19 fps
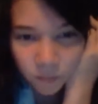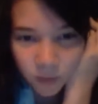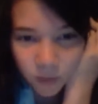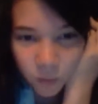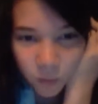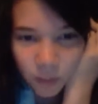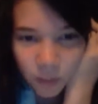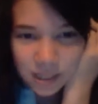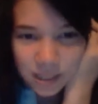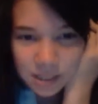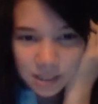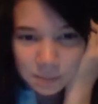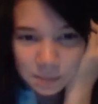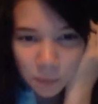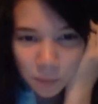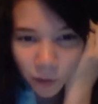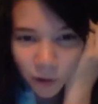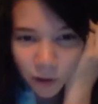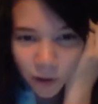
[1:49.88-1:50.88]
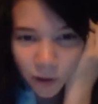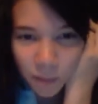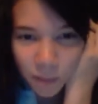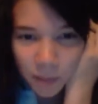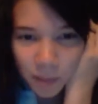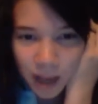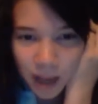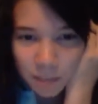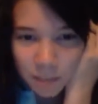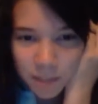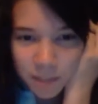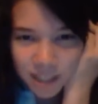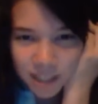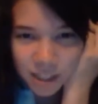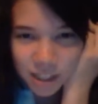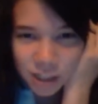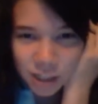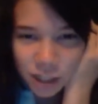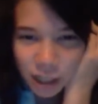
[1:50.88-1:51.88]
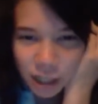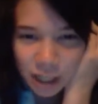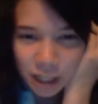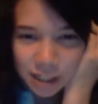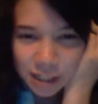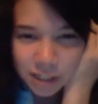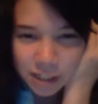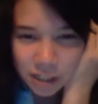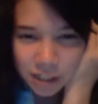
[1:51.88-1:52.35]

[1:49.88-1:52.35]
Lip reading: Perfect. Westboro Baptist Church.